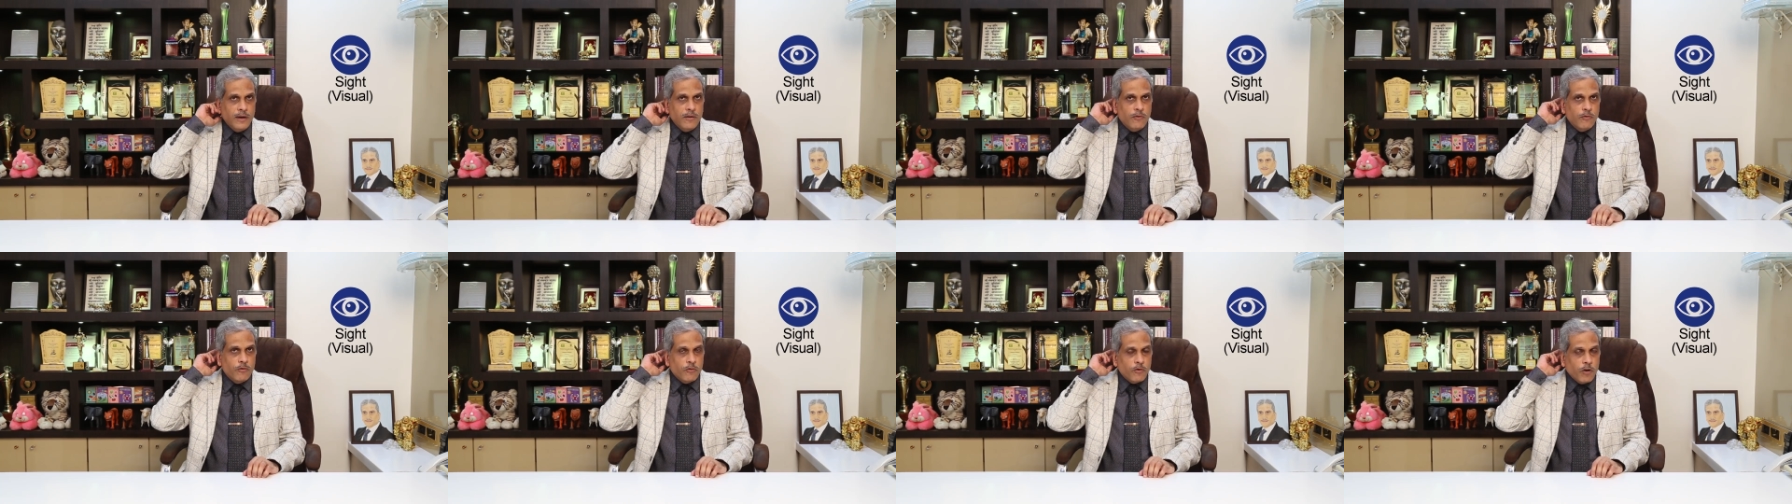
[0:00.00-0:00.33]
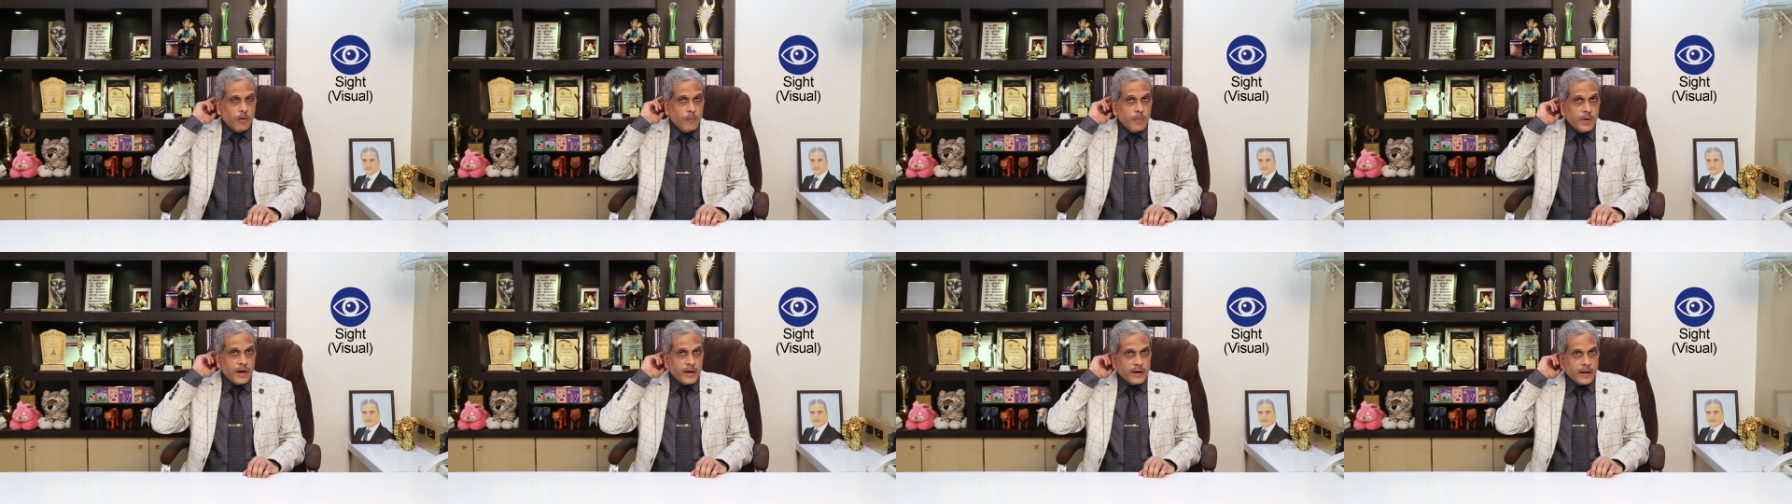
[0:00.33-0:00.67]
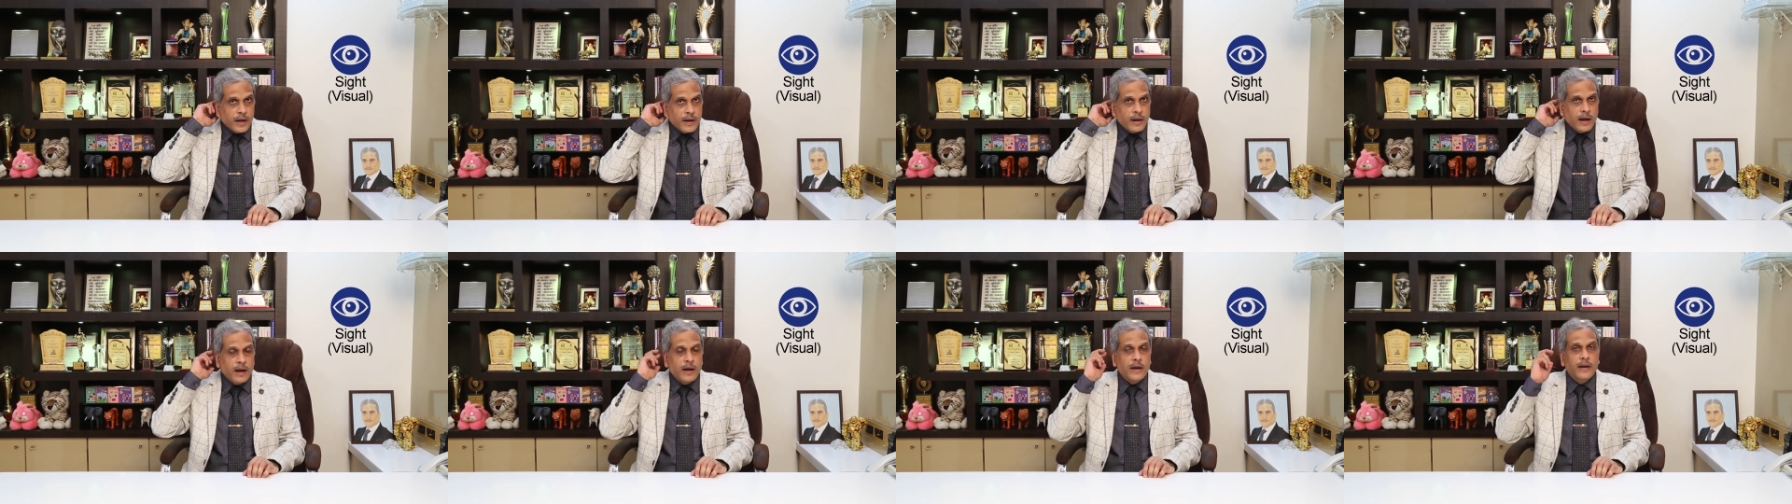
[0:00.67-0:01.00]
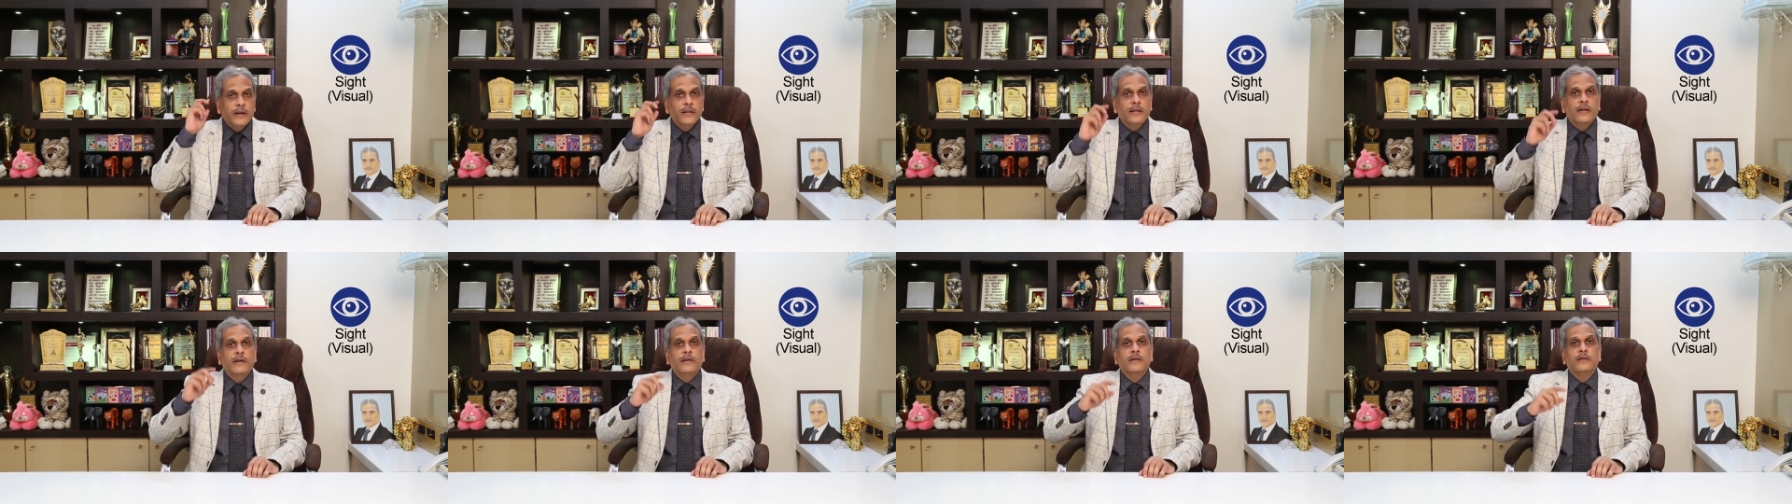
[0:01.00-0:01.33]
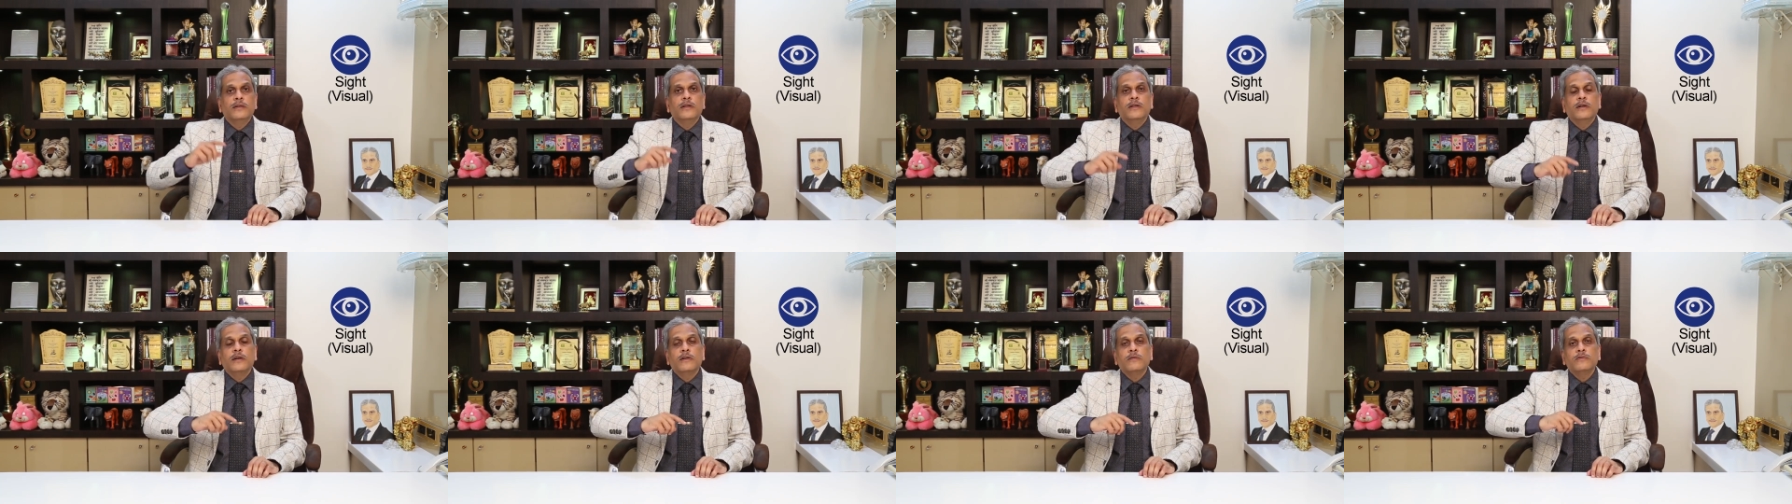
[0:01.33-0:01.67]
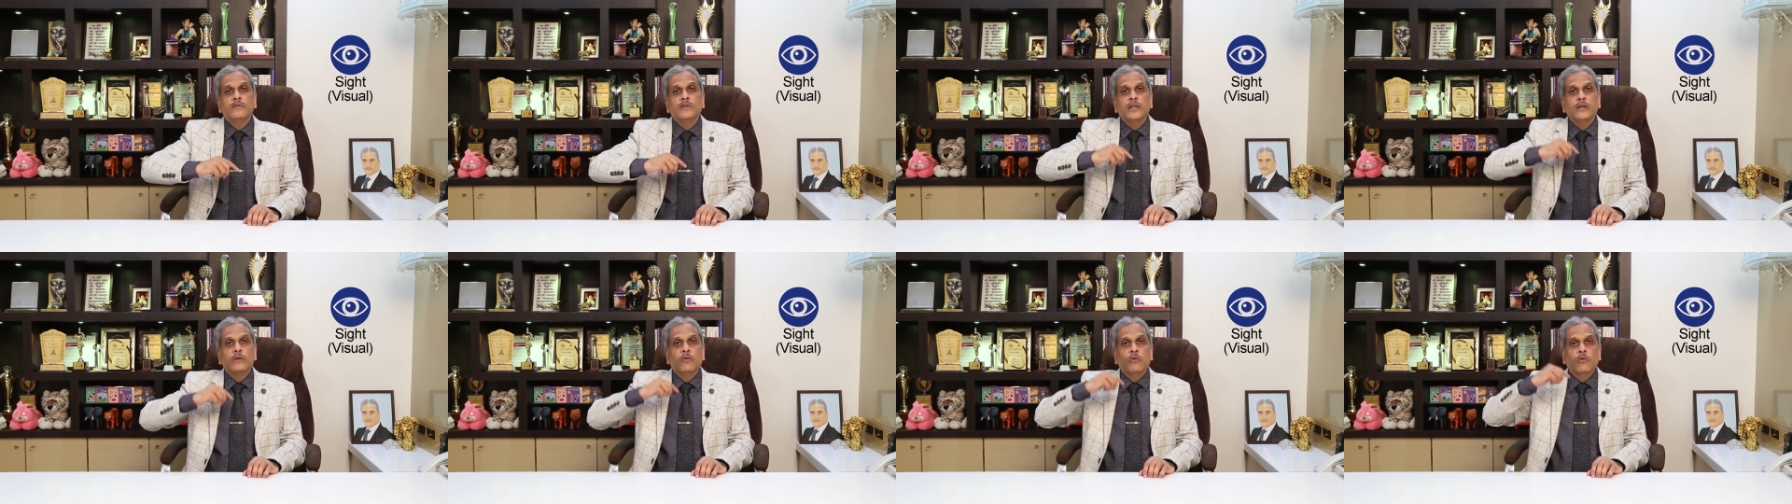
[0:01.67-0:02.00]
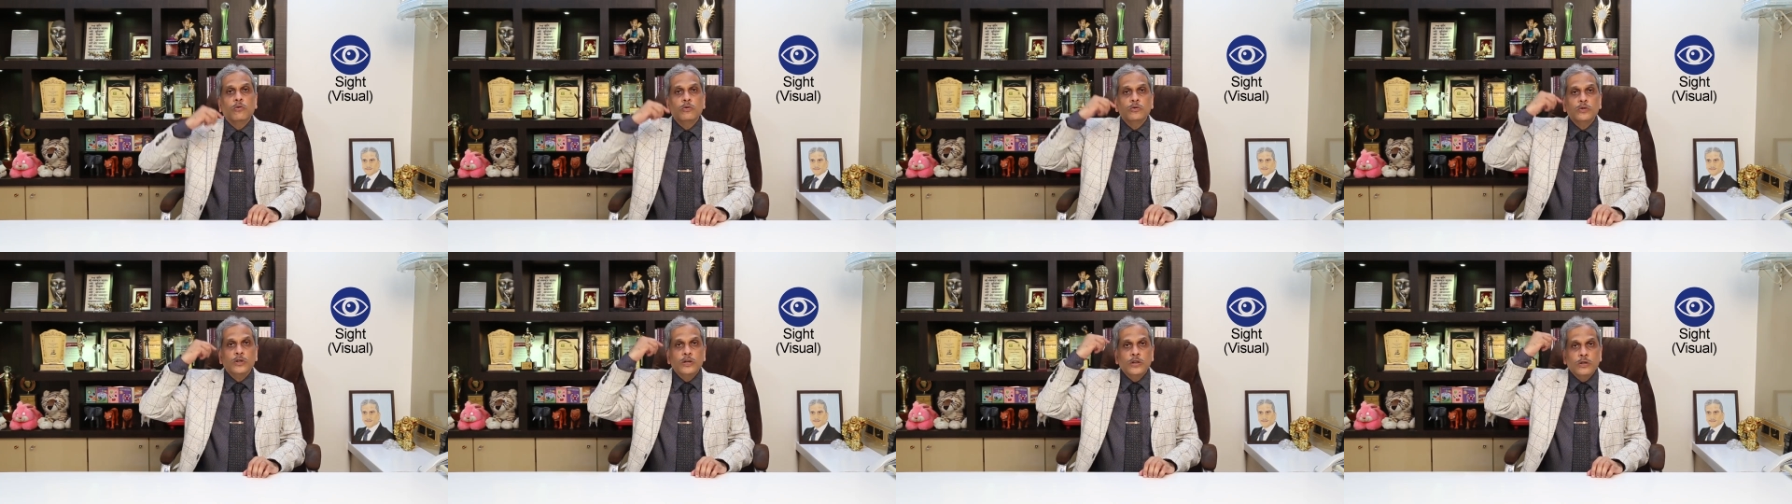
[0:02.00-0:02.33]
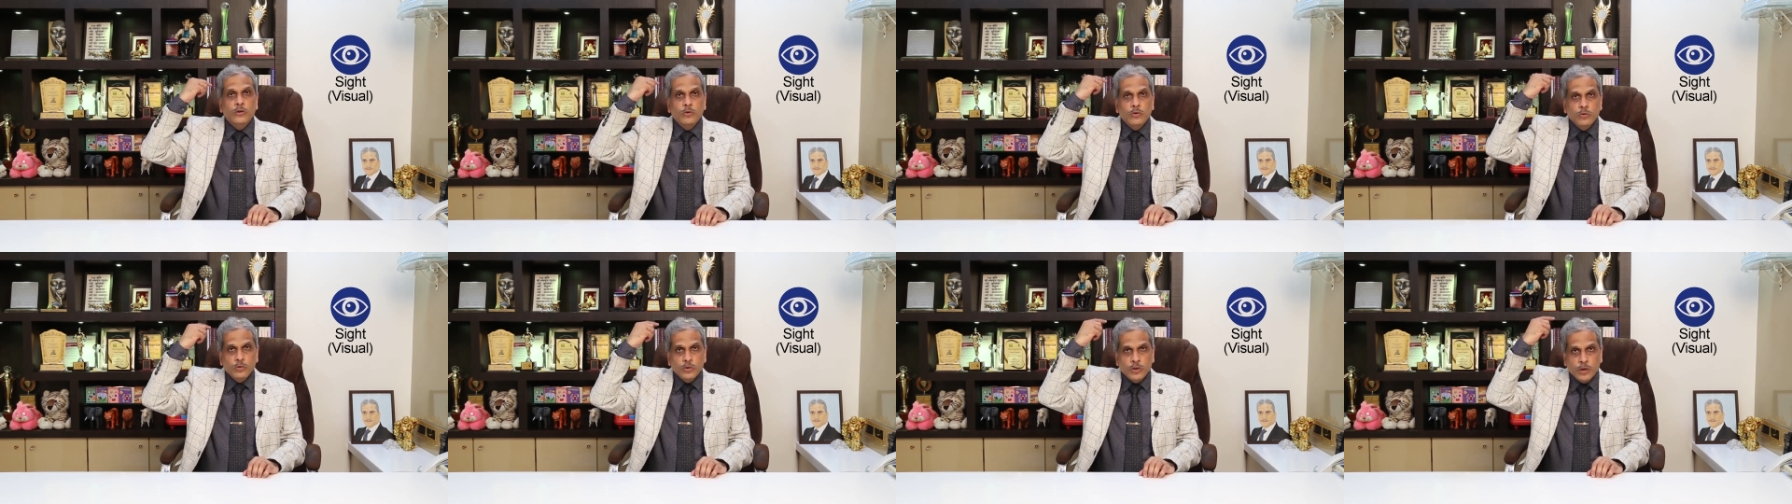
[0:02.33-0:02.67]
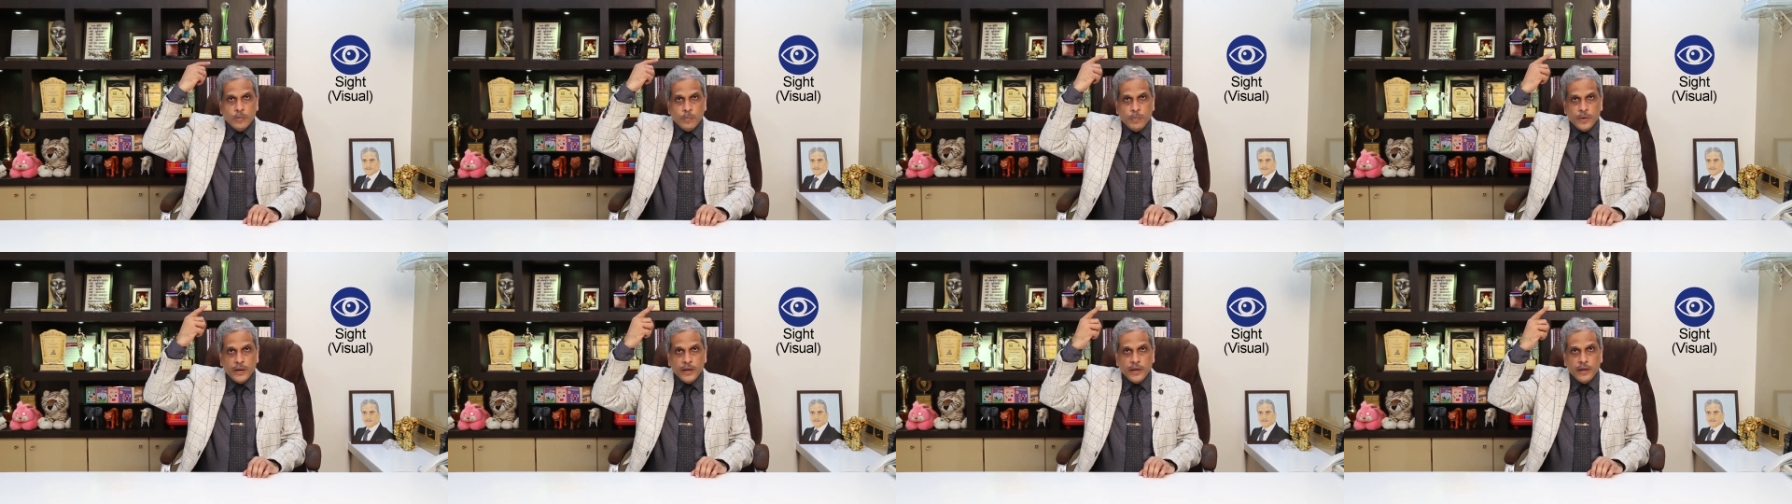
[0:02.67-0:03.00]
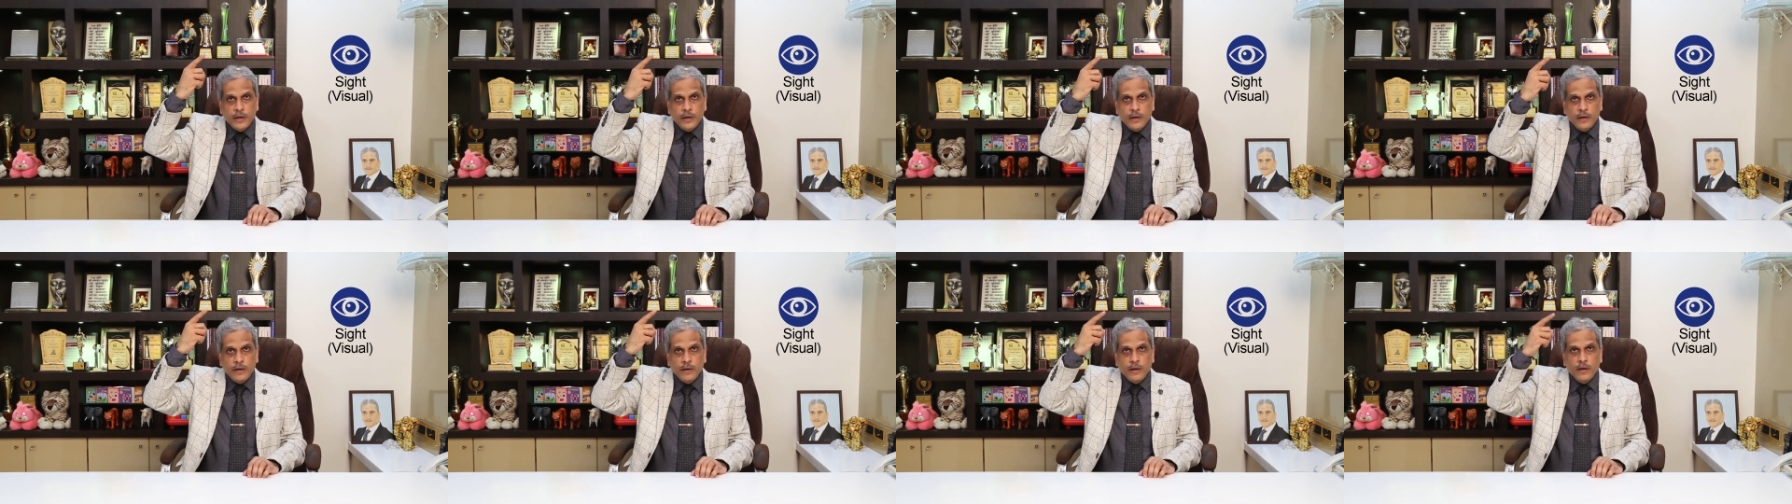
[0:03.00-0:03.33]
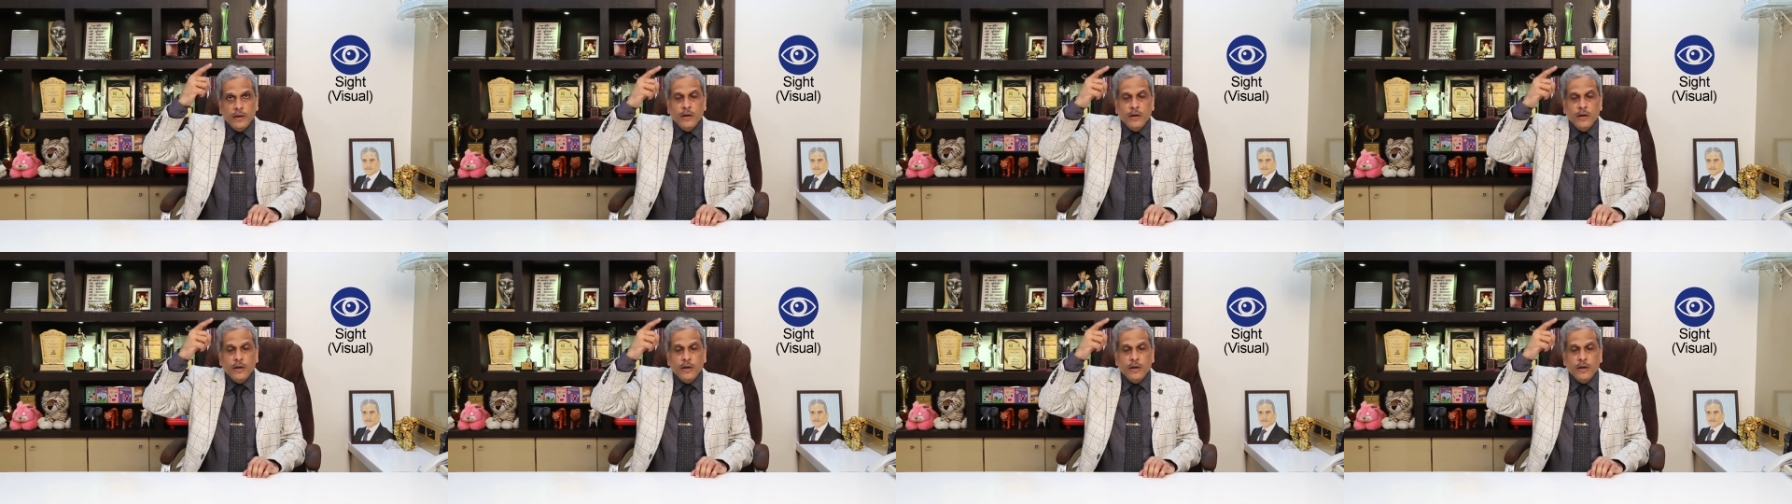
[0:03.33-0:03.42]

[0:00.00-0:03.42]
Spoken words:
From retina, the nerves they goes into the brain.